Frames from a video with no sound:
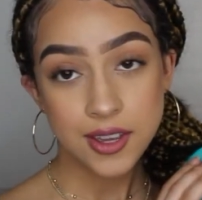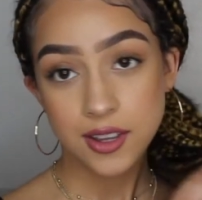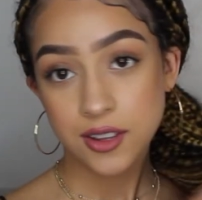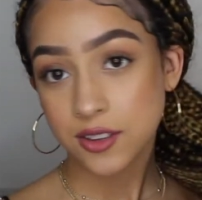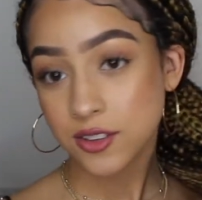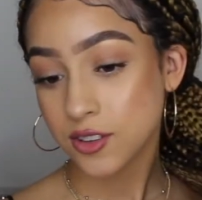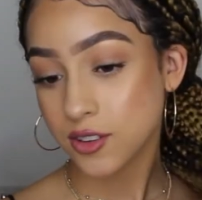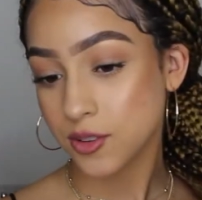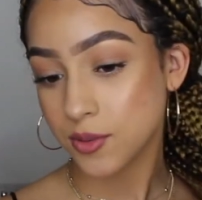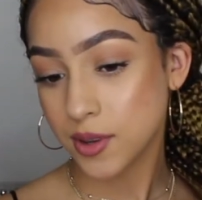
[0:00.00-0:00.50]

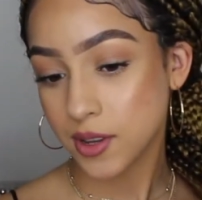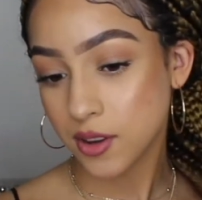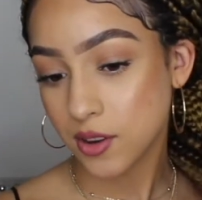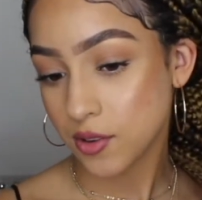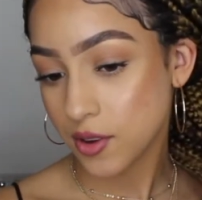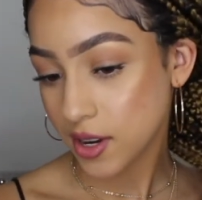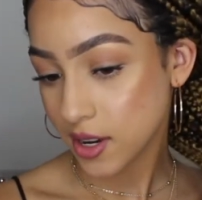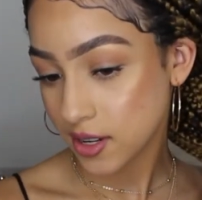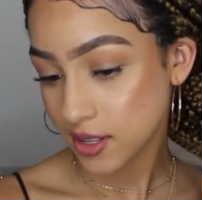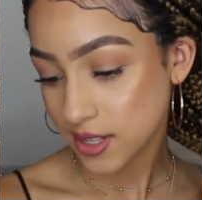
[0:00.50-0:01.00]
So we can go
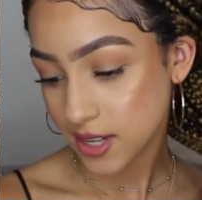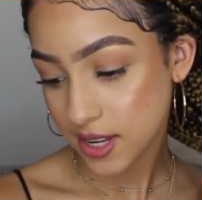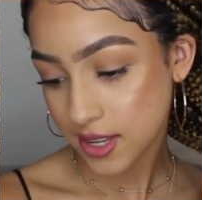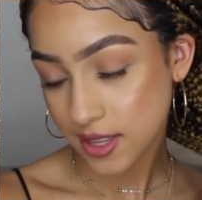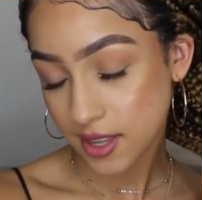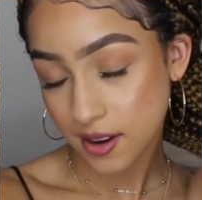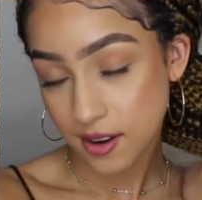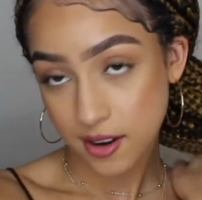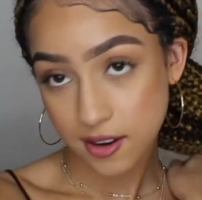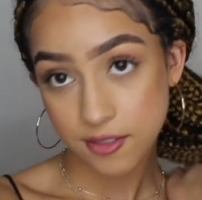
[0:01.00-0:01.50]
ahead and take
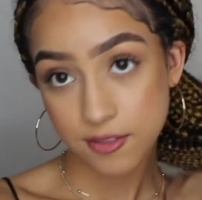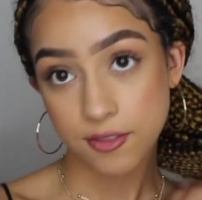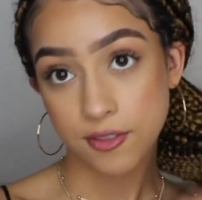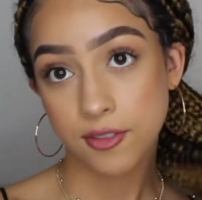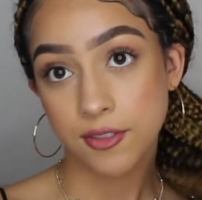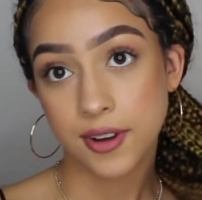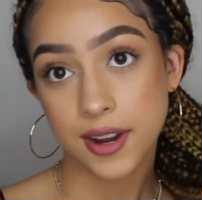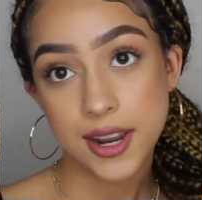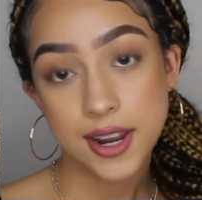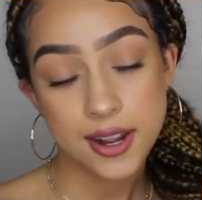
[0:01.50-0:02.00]
that off
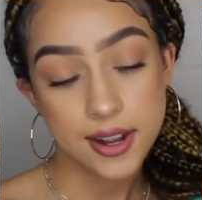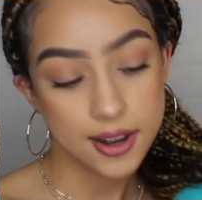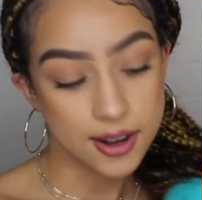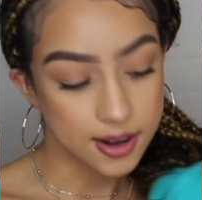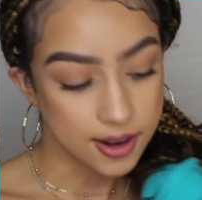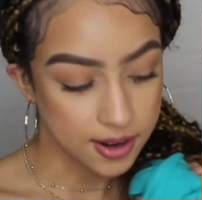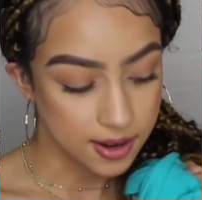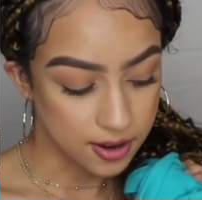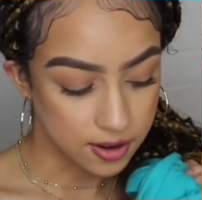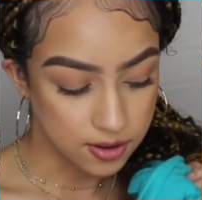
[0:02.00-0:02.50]
right
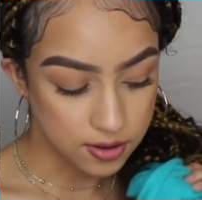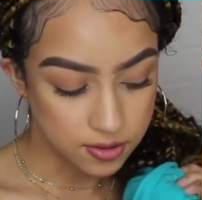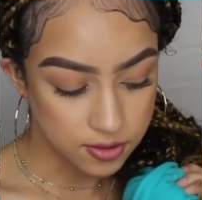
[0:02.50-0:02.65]
now.